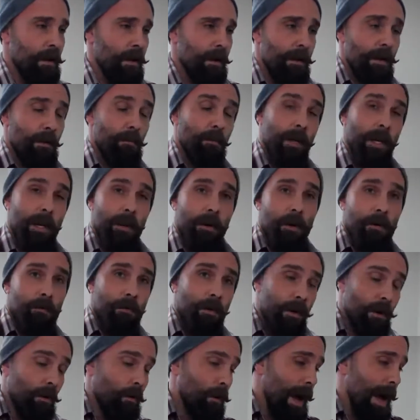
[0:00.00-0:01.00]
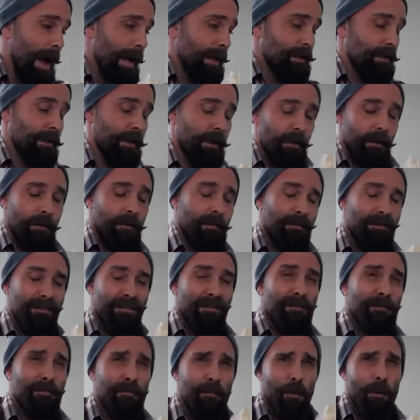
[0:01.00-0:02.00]
we'll get on with our waxing.
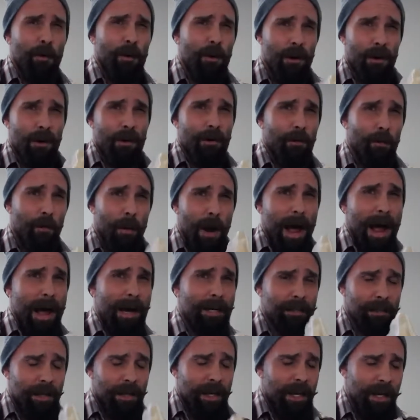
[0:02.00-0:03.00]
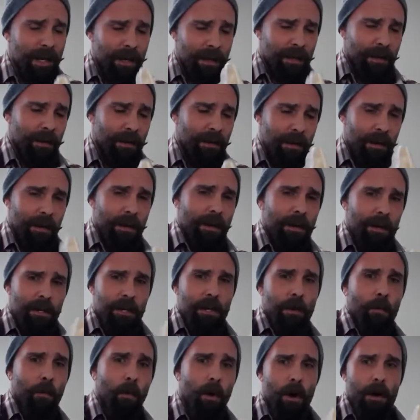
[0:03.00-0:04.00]
For waxing,
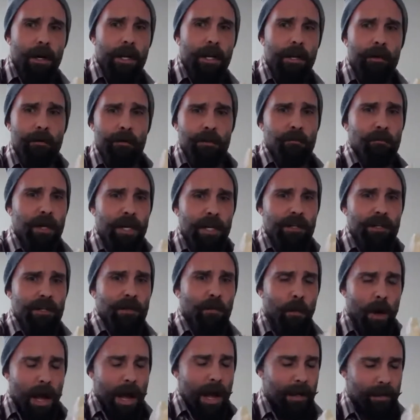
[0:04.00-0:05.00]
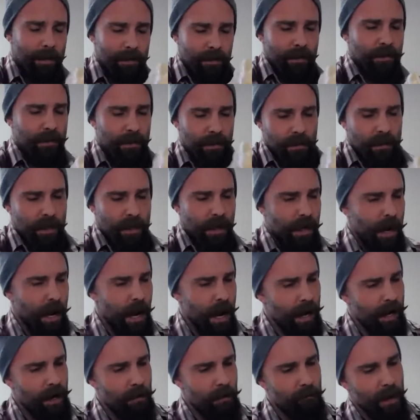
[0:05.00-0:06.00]
you want to use beeswax because it's got a
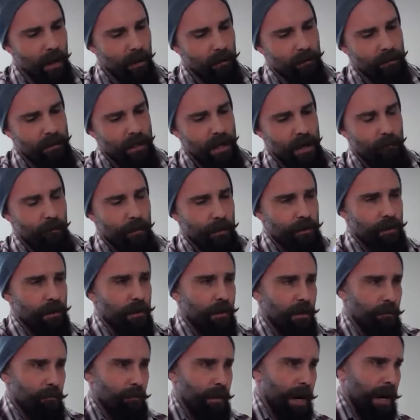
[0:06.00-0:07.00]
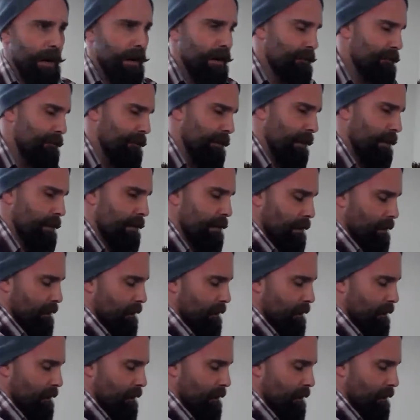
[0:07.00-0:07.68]
higher melt temperature than paraffin.